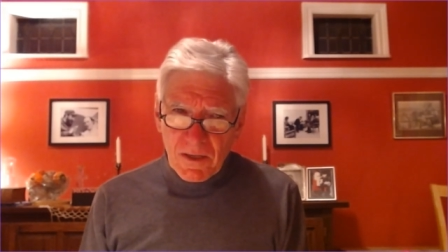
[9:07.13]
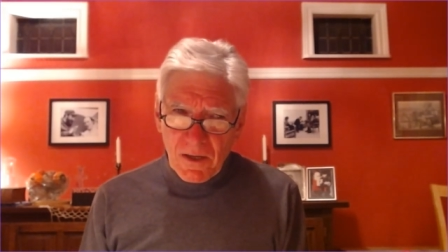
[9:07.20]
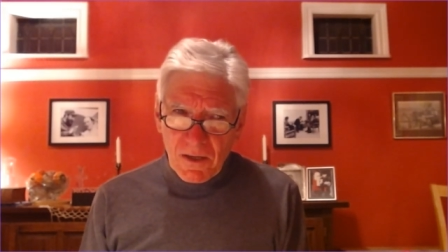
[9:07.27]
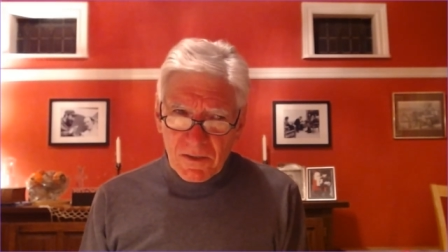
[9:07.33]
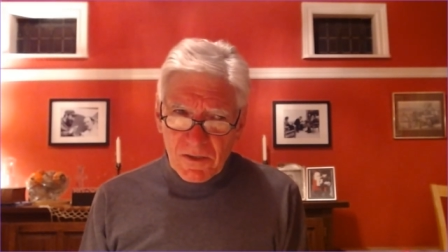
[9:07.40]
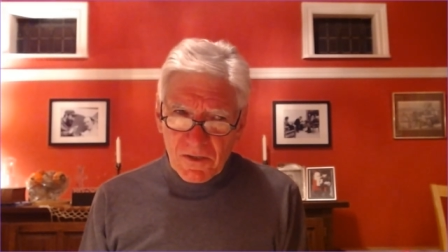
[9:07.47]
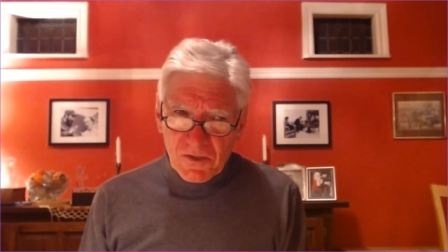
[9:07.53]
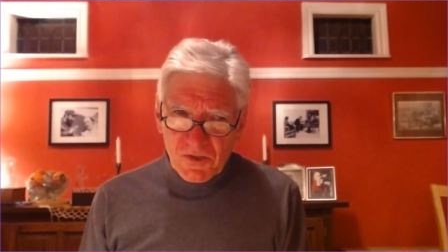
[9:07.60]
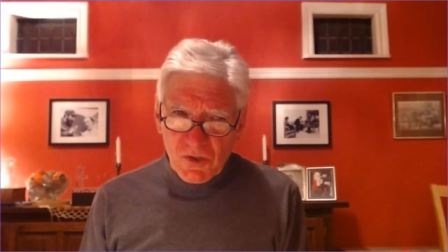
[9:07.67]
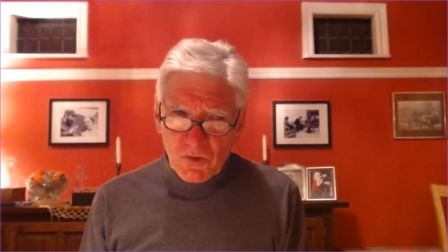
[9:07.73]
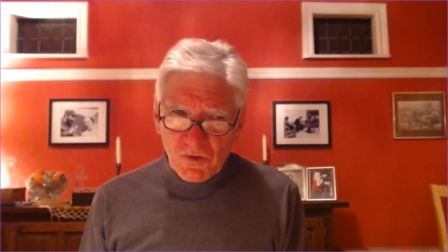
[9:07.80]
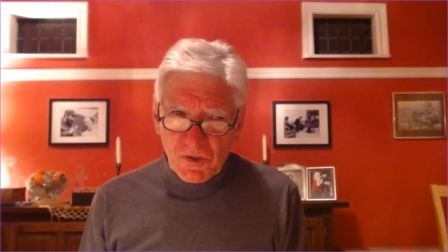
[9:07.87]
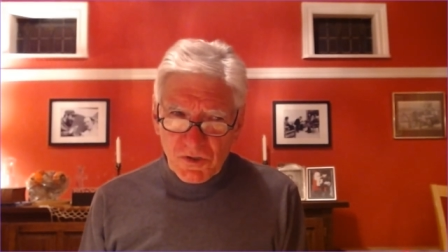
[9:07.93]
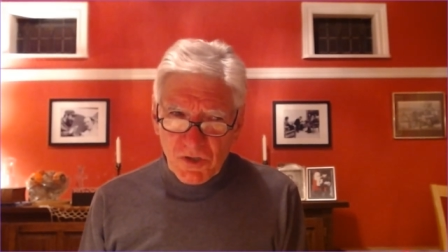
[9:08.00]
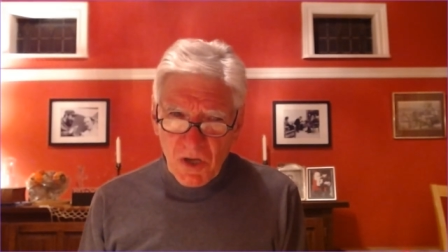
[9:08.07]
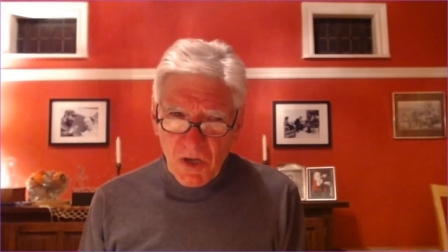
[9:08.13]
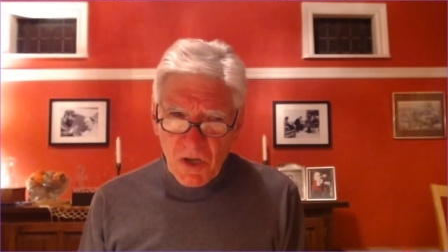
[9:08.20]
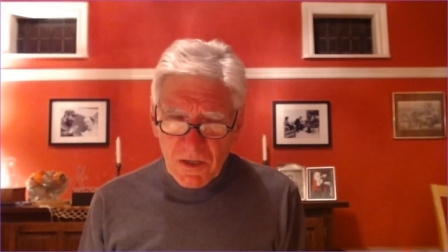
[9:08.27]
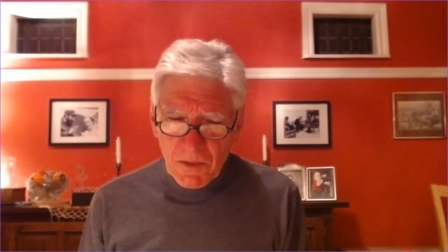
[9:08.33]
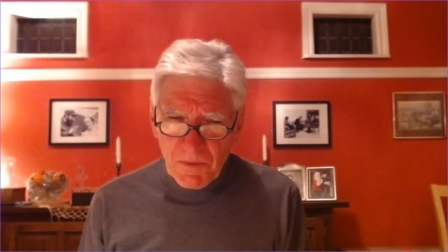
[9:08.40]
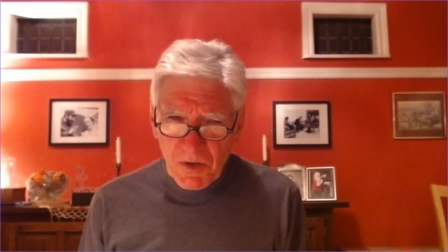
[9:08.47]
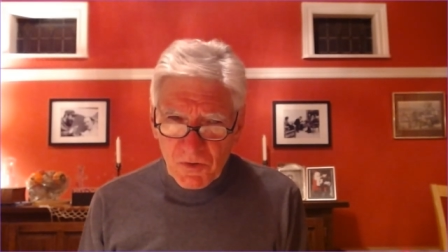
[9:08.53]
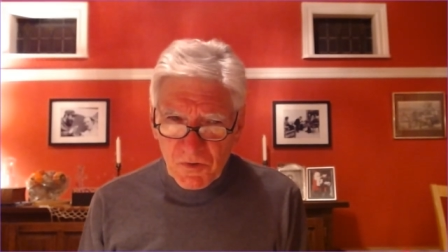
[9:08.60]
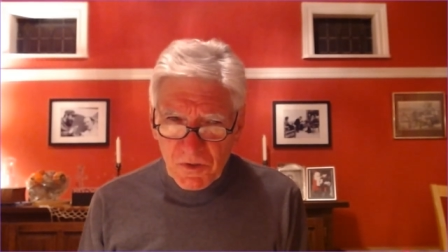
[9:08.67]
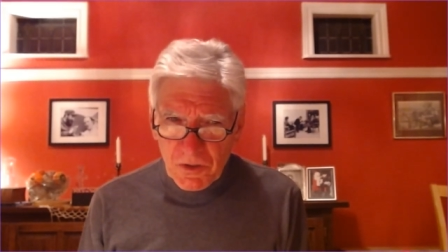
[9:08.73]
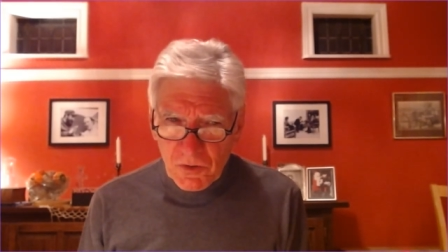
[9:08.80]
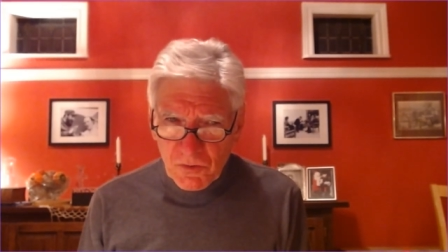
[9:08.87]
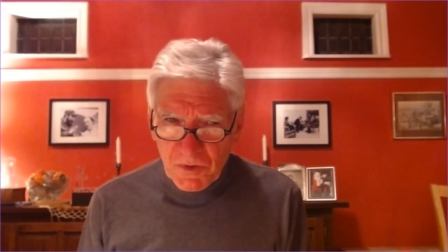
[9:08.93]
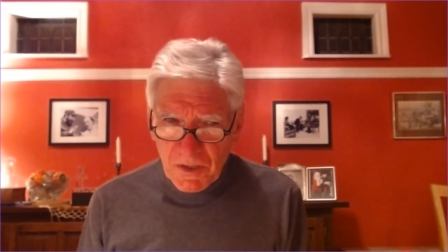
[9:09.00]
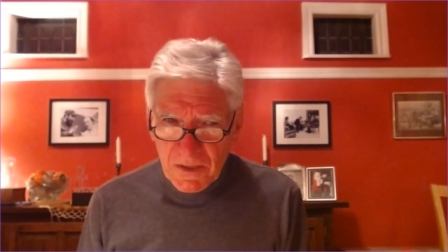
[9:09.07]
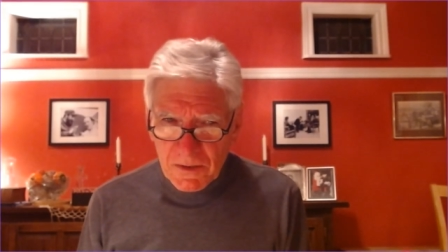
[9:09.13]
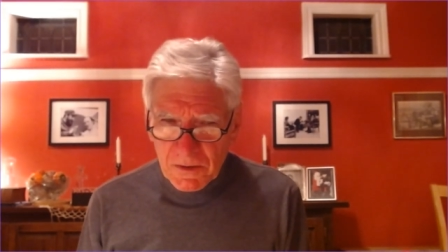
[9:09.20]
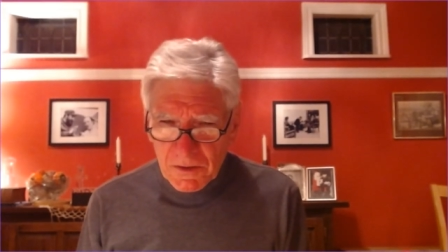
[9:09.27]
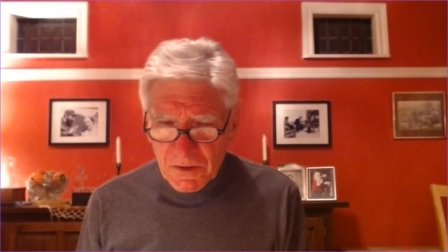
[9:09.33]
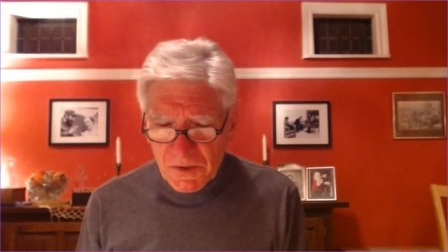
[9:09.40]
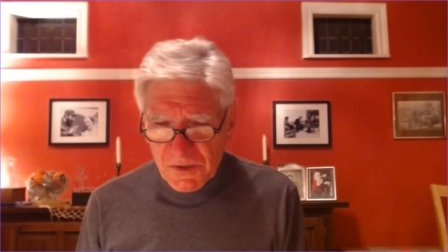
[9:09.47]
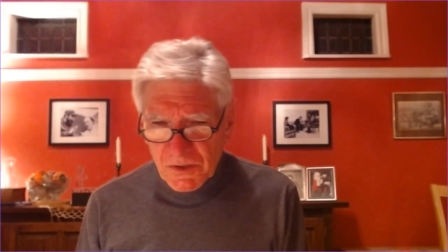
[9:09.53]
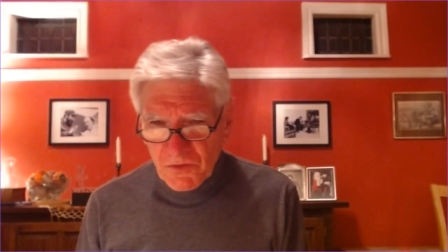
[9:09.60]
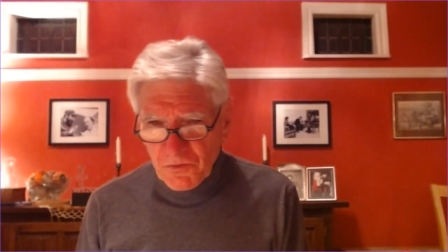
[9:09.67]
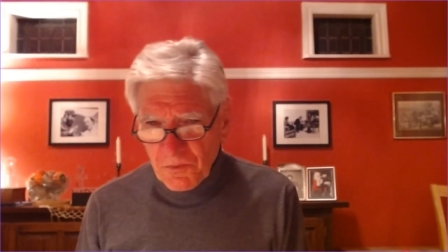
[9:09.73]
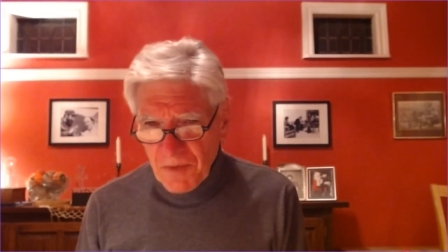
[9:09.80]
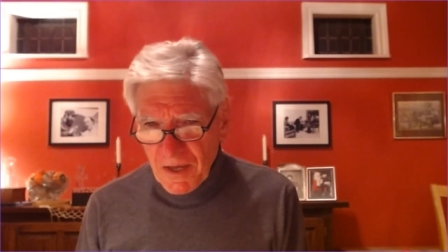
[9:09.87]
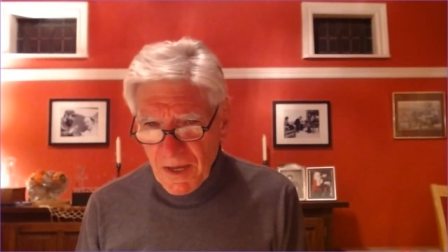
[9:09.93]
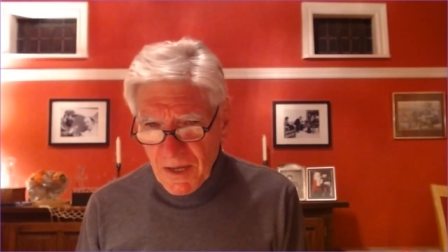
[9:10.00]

so to talk about the uniqueness of man